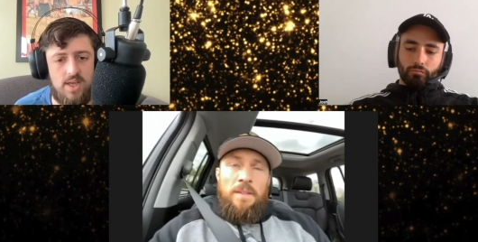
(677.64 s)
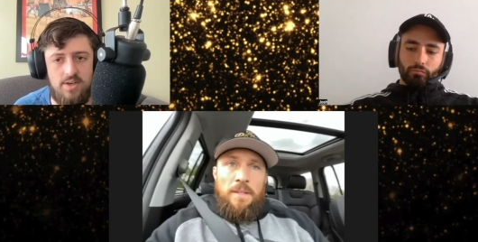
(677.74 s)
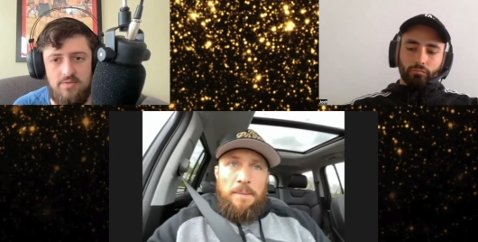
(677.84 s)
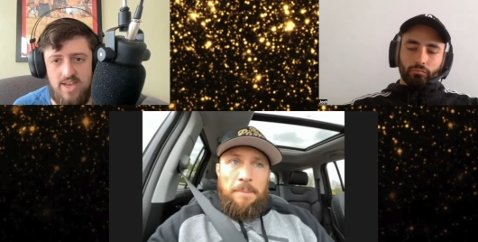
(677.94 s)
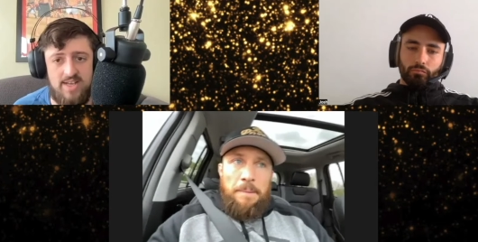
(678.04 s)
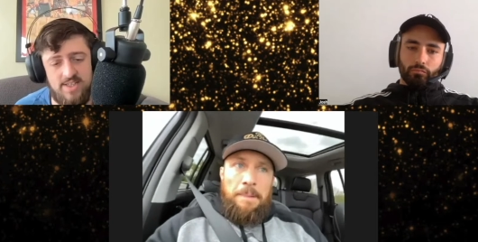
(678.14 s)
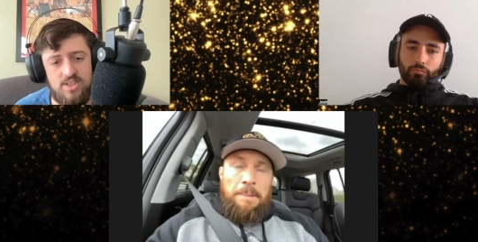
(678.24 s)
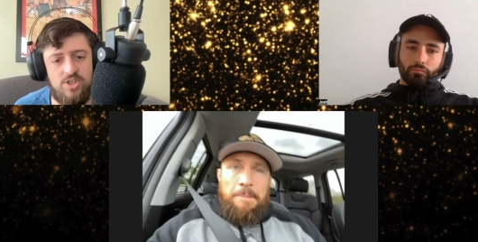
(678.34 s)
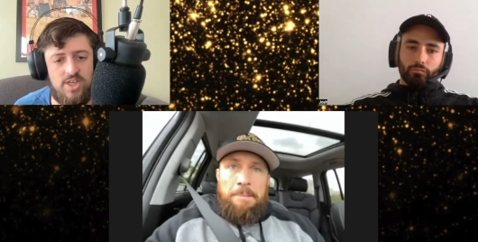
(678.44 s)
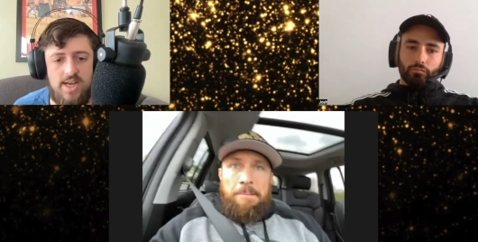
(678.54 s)
Speaker 1: an
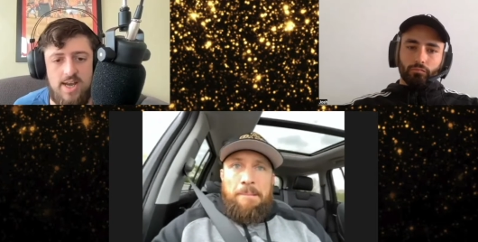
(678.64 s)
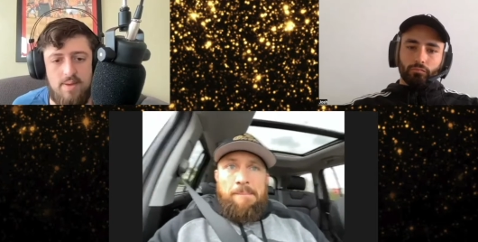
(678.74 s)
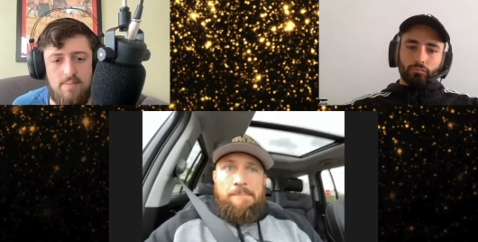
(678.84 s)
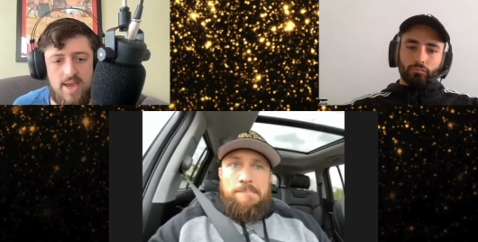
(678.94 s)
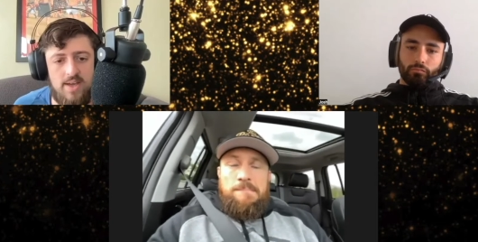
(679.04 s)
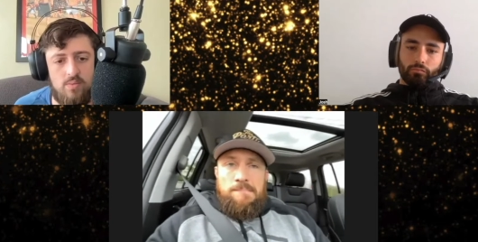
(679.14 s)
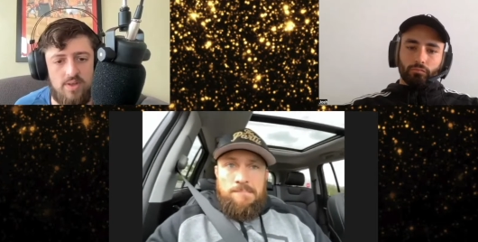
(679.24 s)
advantage in MMA,